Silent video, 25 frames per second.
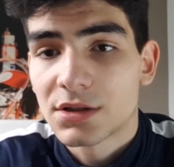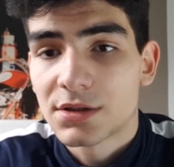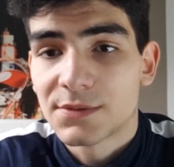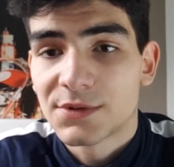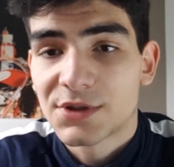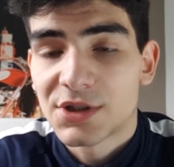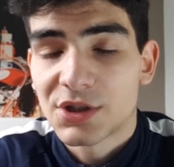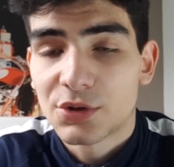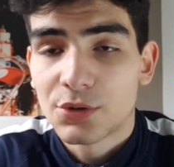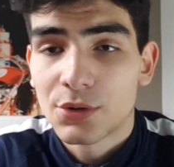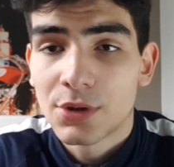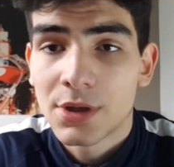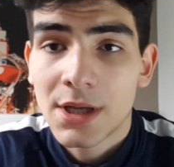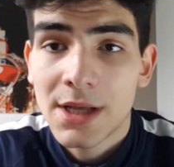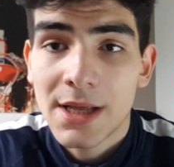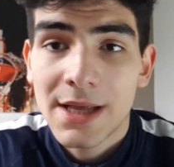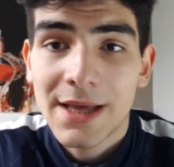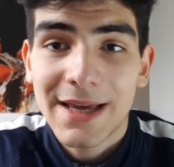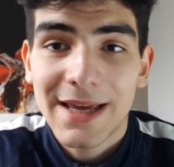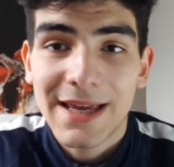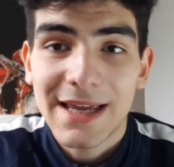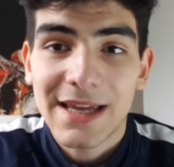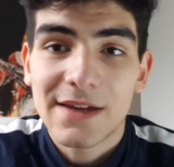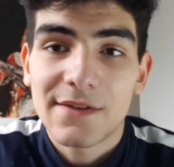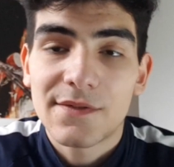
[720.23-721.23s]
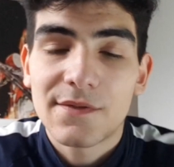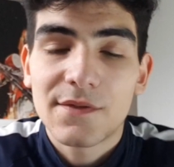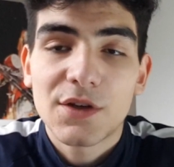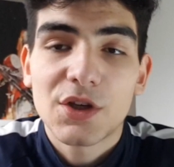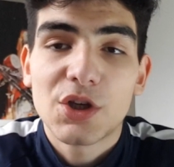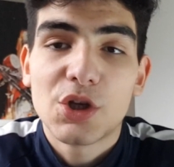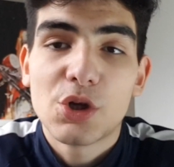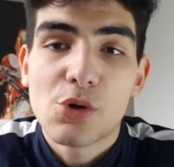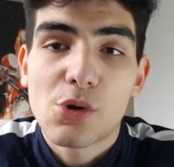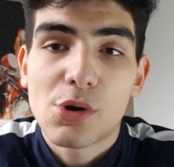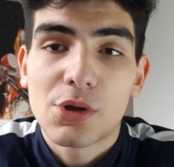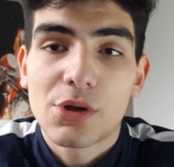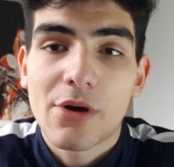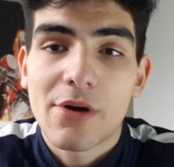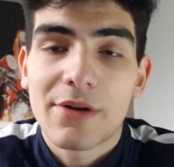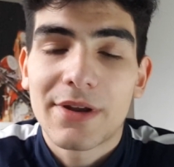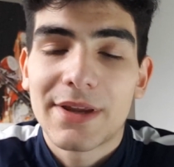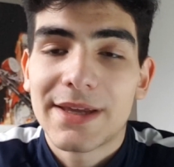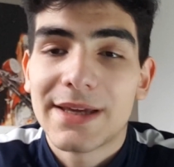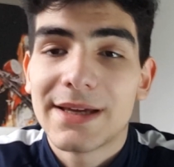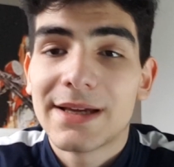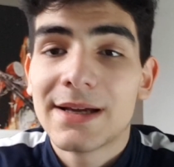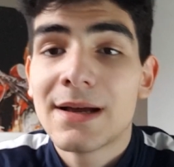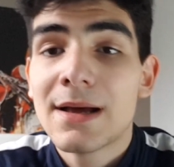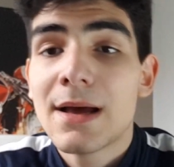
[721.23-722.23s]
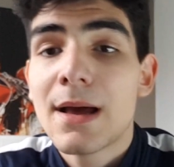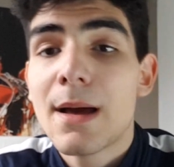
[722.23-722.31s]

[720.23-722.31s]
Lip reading: to my channel if you are not here.